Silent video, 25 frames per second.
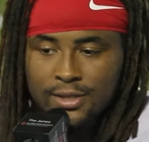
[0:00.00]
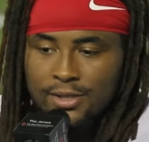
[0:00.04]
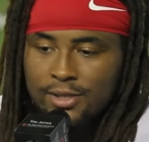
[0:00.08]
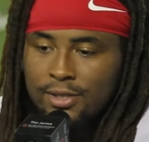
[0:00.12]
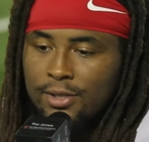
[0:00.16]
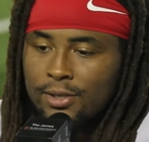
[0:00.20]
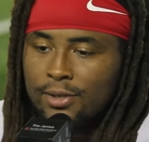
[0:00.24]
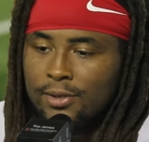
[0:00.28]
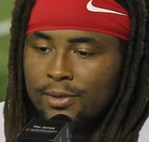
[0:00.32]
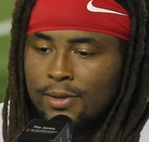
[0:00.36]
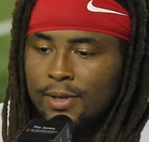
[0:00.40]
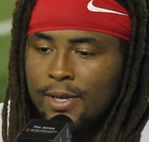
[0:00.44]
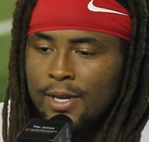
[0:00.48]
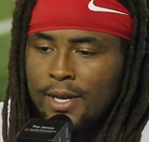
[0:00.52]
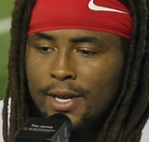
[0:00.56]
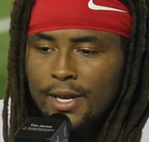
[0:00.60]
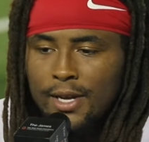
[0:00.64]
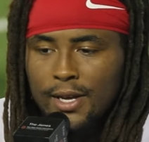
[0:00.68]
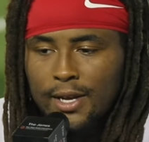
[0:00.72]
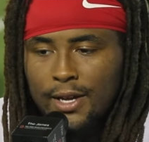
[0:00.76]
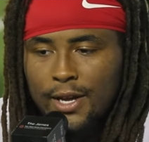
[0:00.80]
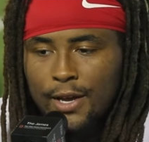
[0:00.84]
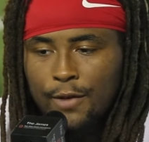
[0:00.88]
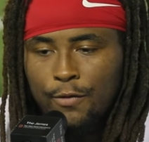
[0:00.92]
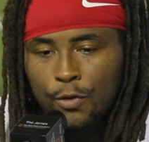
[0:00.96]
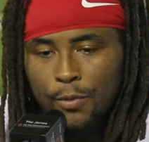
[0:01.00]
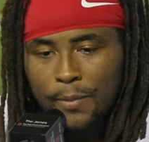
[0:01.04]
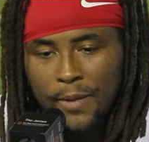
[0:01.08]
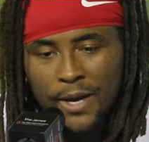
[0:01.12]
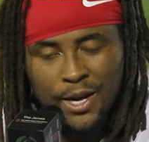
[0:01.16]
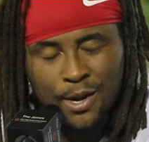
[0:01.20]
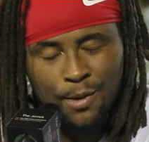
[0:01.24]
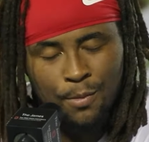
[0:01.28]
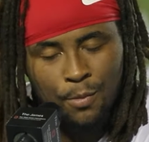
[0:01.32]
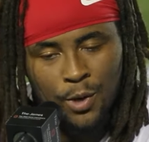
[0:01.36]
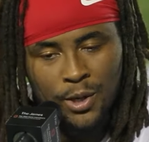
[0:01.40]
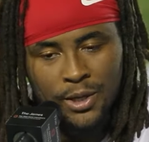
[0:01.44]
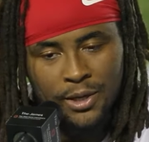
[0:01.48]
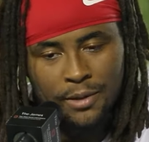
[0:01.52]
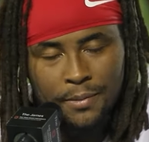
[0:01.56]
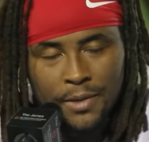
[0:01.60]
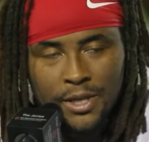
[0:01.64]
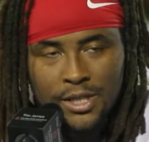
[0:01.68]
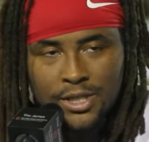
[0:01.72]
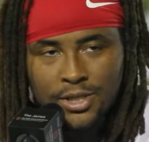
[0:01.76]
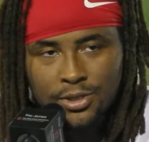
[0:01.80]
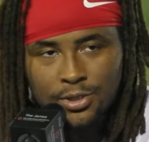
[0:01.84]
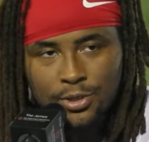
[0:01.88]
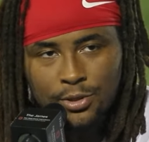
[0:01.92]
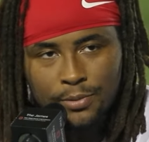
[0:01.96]
So if we make them
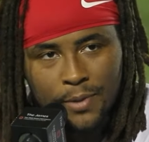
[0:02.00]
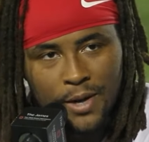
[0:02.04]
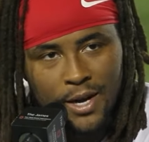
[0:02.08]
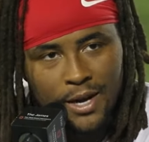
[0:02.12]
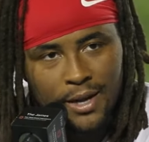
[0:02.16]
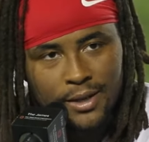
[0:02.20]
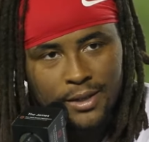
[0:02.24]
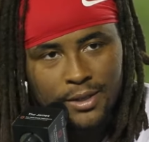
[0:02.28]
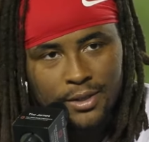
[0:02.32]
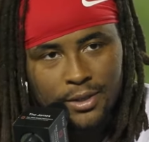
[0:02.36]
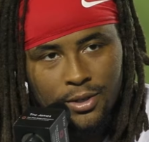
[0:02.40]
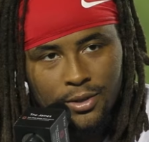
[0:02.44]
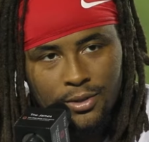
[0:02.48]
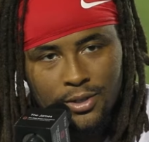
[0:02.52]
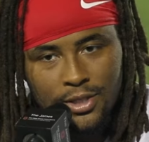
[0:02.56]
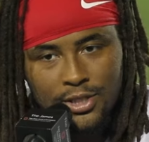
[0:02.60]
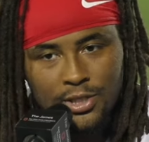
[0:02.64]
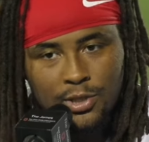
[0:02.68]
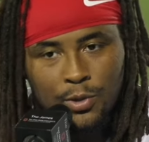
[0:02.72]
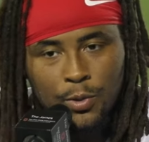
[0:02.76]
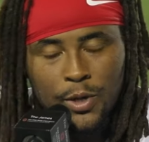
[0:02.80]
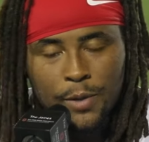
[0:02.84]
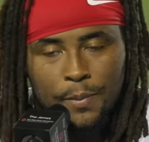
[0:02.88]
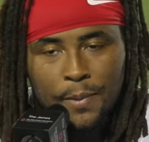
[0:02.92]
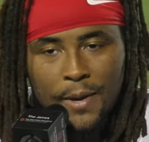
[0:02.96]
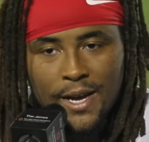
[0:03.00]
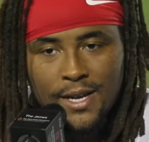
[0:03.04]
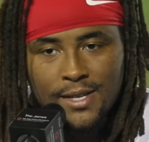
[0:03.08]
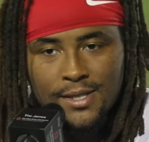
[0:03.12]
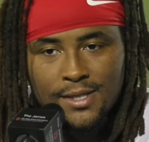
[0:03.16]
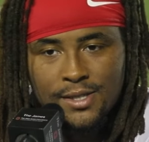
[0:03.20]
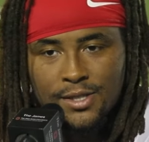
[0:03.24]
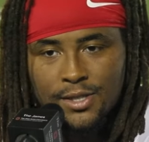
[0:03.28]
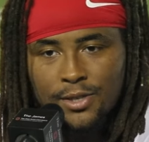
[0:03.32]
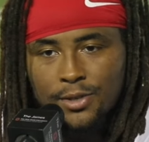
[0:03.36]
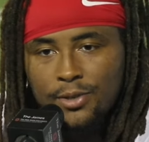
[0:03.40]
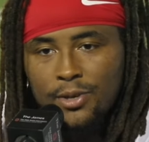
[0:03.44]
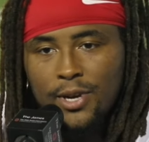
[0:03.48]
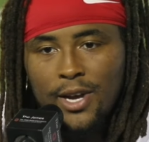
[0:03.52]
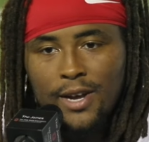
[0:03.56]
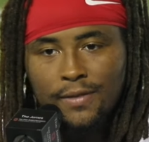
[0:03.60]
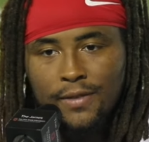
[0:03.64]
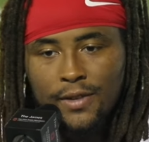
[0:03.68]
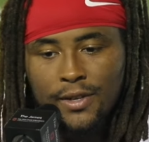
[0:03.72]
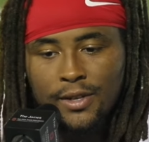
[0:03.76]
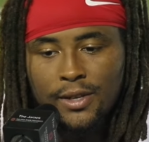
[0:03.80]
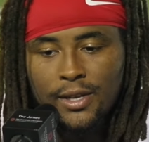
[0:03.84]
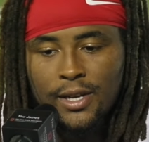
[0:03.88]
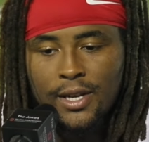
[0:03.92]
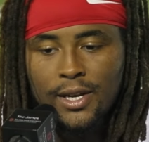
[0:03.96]
one-dimensional by, you know, these quick passes, they'll have
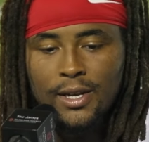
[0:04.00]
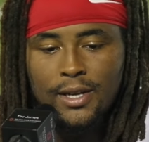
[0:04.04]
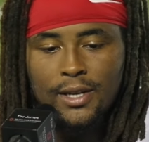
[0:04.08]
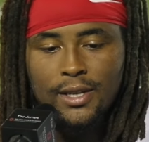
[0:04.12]
to